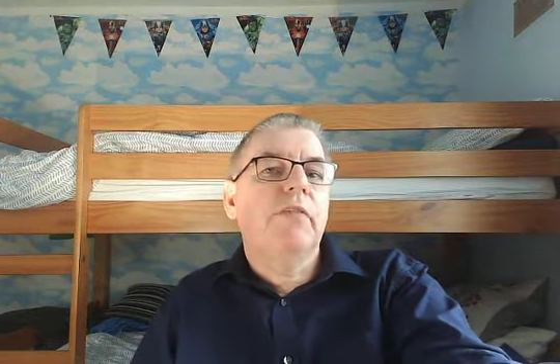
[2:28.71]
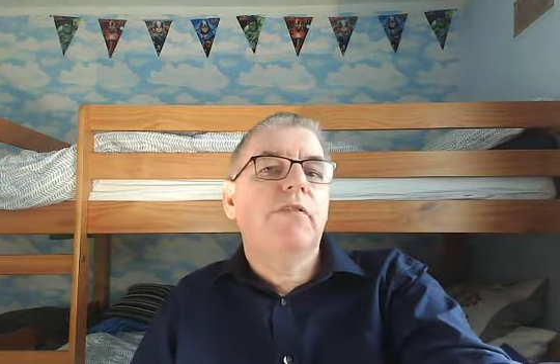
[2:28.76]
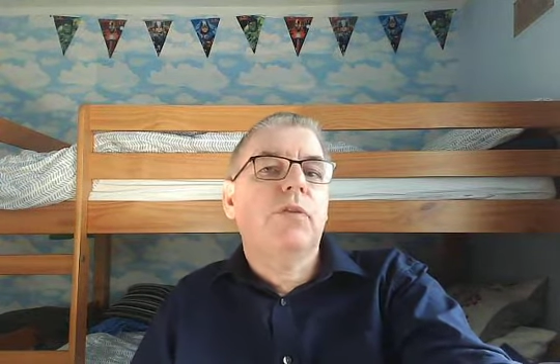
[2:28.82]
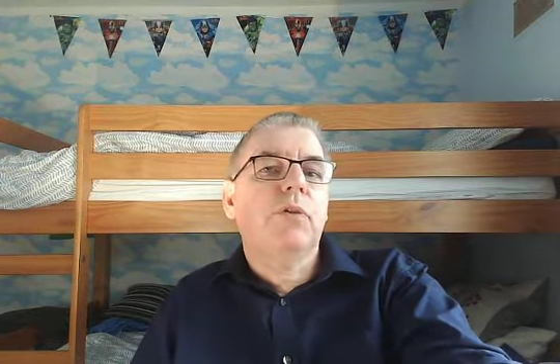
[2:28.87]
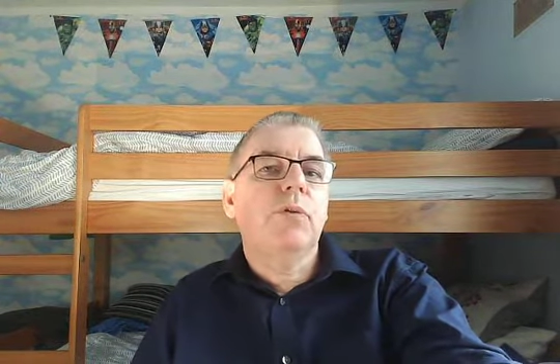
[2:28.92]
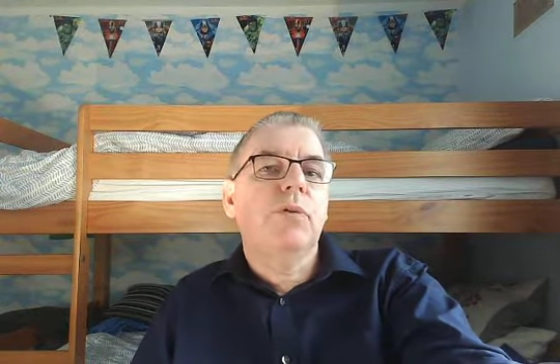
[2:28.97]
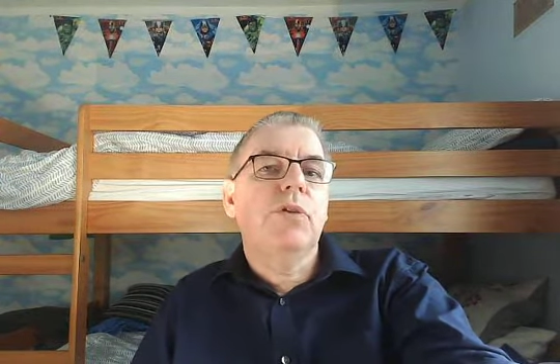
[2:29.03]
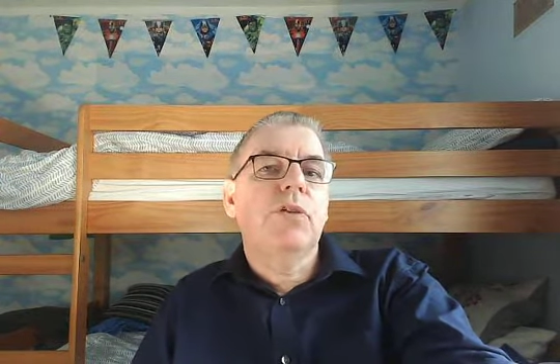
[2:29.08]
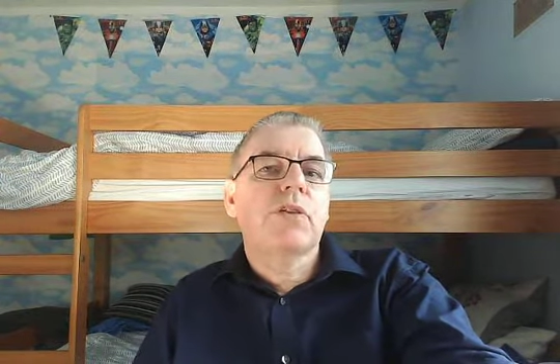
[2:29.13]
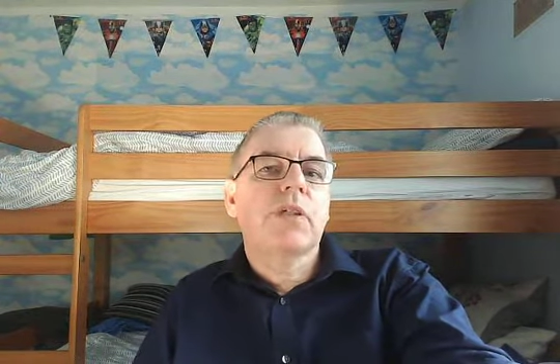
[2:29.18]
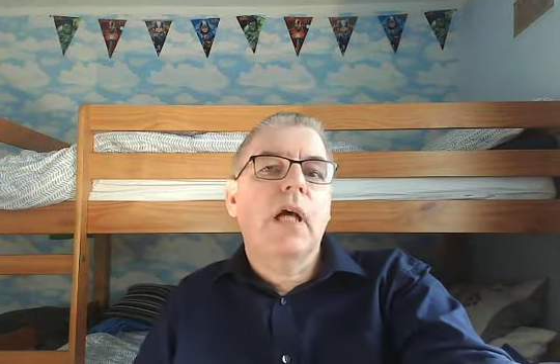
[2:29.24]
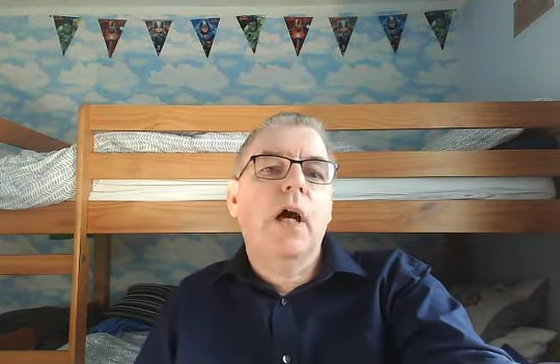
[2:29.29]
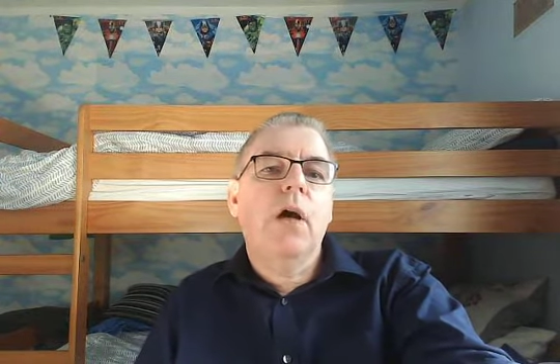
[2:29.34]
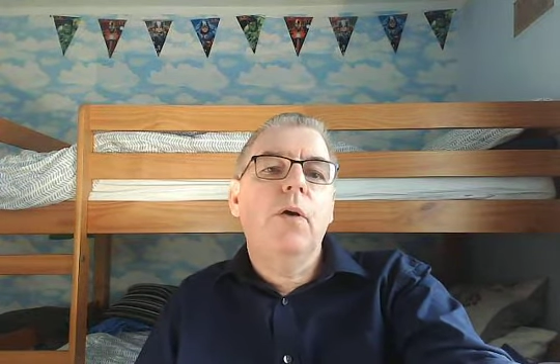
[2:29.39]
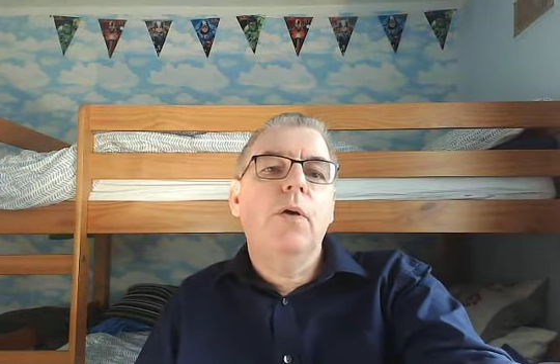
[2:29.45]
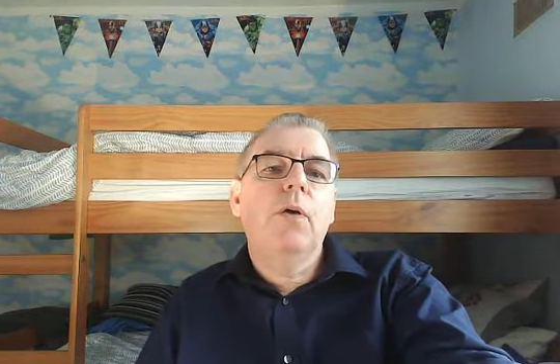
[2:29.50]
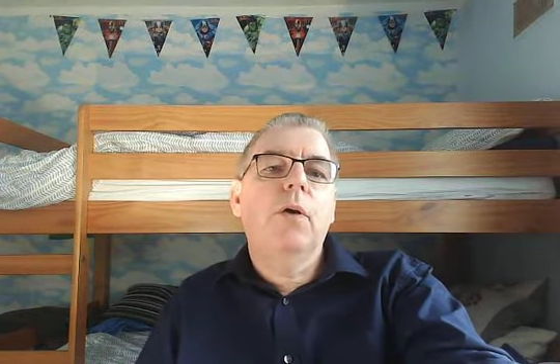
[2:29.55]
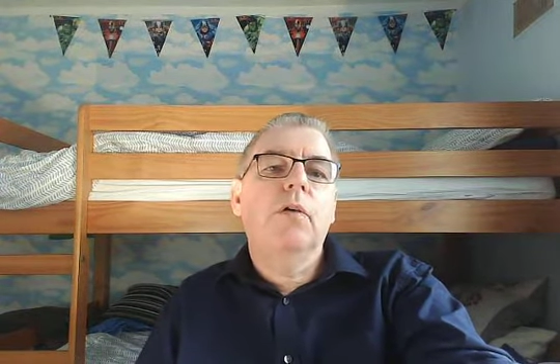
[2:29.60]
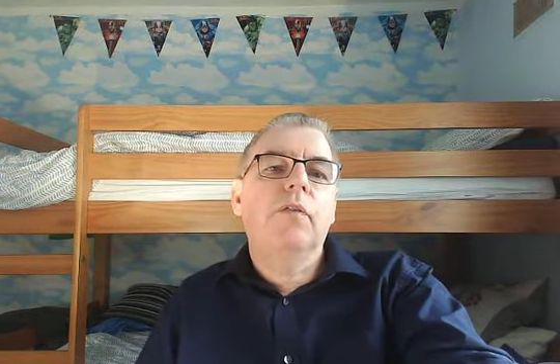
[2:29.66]
flows
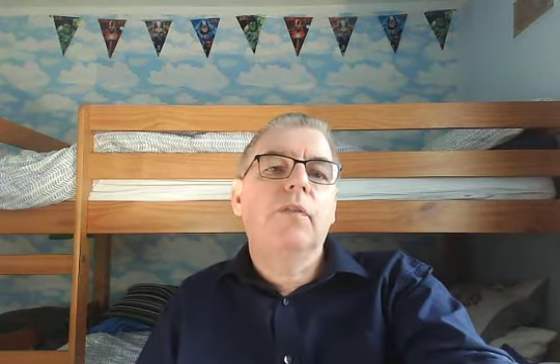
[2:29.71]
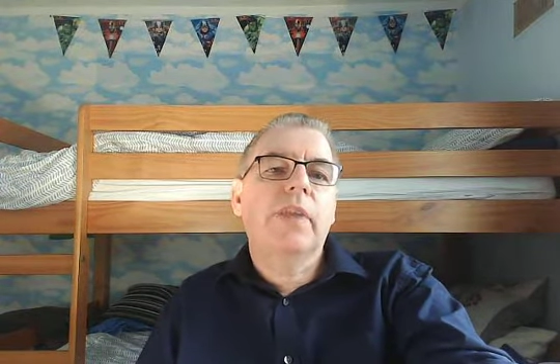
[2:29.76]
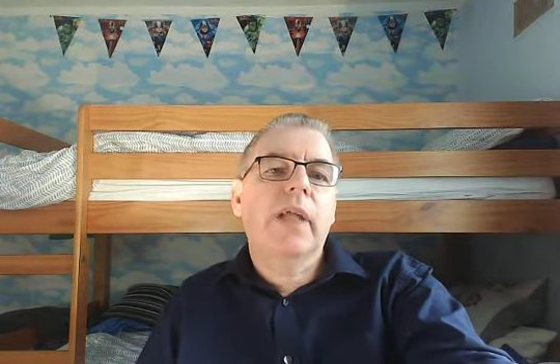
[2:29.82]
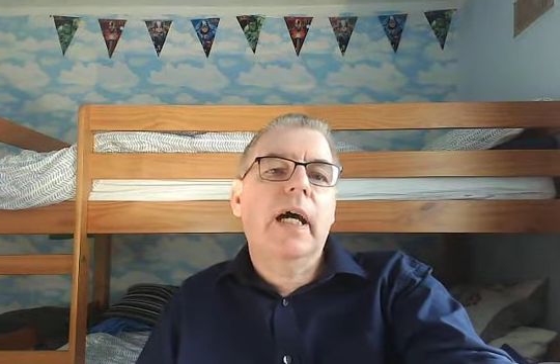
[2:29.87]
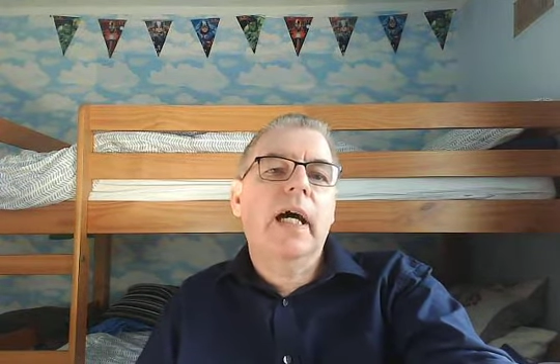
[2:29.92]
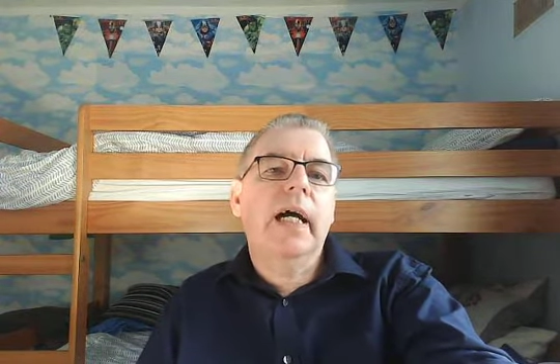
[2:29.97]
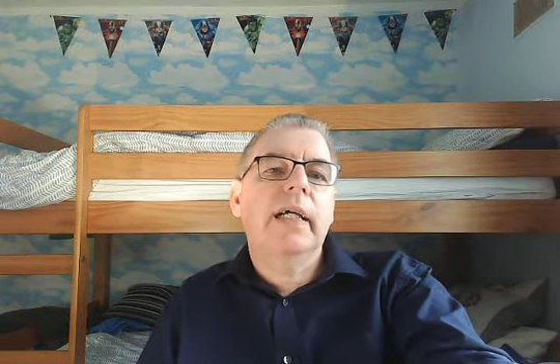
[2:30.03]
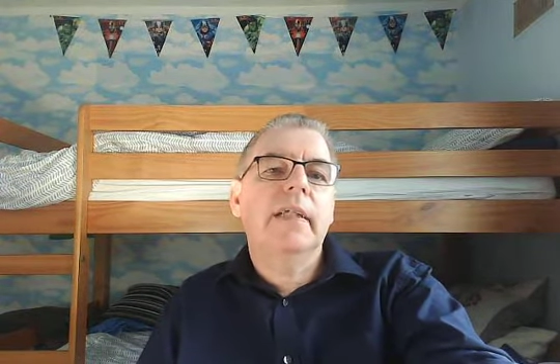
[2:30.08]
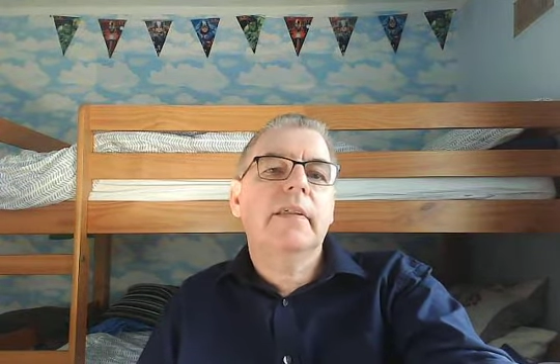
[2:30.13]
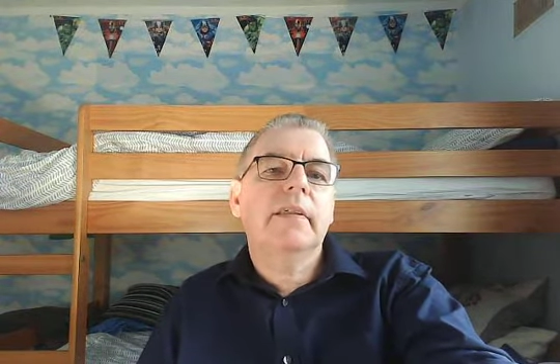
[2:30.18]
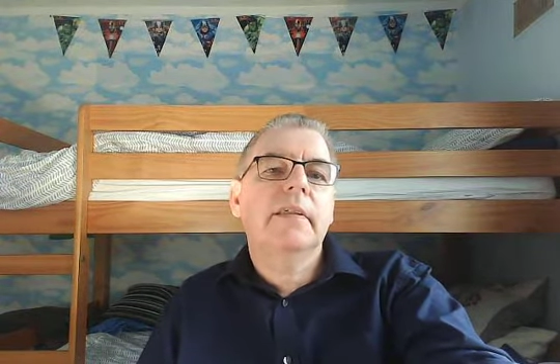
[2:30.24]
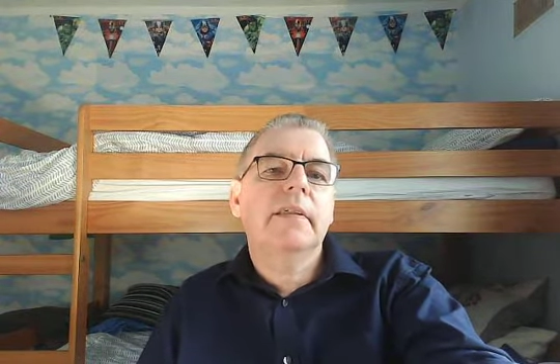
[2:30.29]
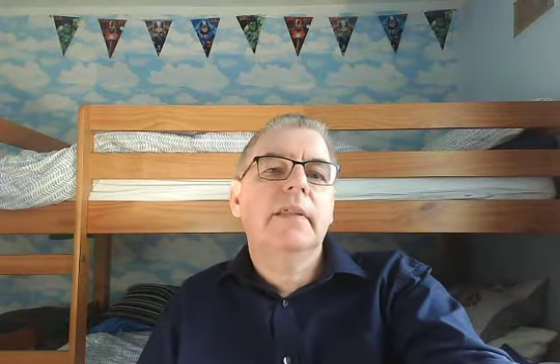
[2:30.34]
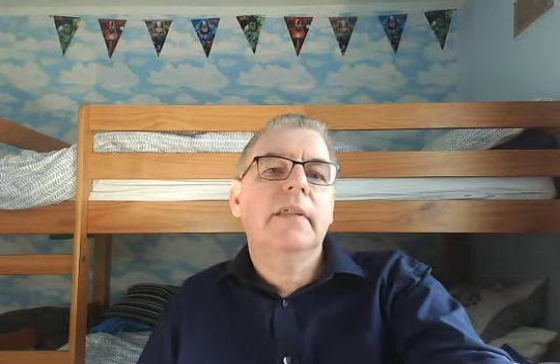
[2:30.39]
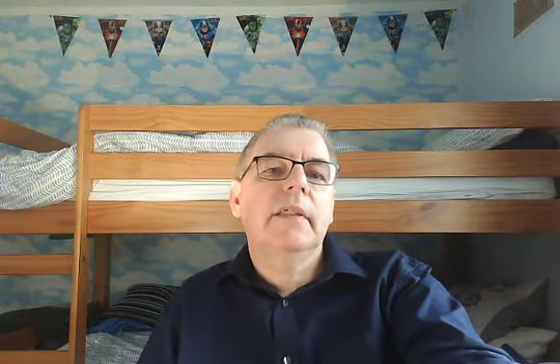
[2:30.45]
out of that.